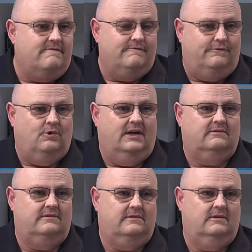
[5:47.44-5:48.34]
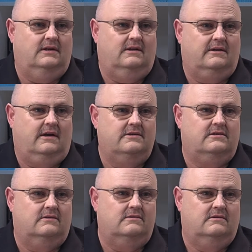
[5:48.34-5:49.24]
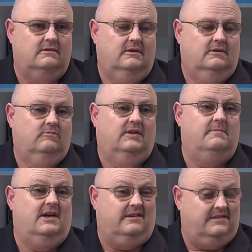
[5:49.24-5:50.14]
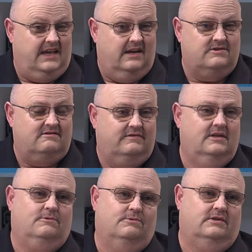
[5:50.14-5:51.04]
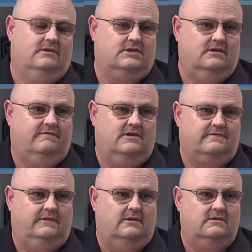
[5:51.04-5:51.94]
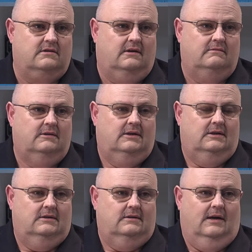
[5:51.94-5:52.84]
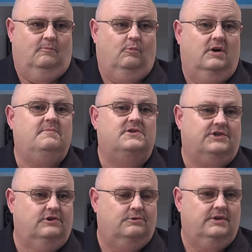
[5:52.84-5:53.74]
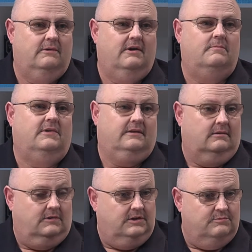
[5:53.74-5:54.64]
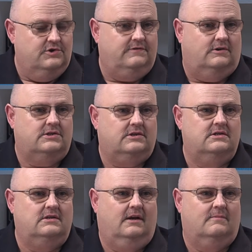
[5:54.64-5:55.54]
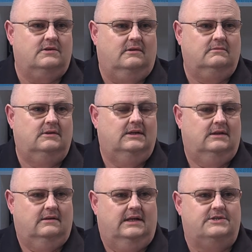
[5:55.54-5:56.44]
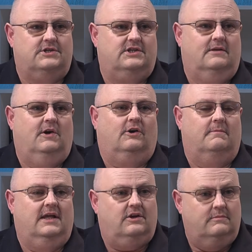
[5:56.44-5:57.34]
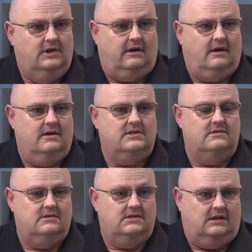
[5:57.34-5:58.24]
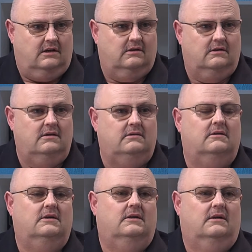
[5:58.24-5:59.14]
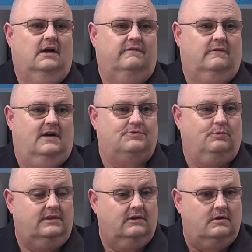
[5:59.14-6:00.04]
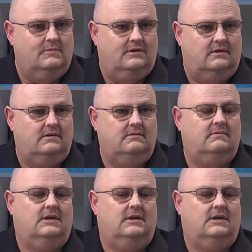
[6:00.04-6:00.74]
from 430 locations with about 1,000 vehicles in the CFS fleet. So we're busy all year round, but then when the bushfire season comes along, and as you said, Malcolm, that communications is a key for us with the community,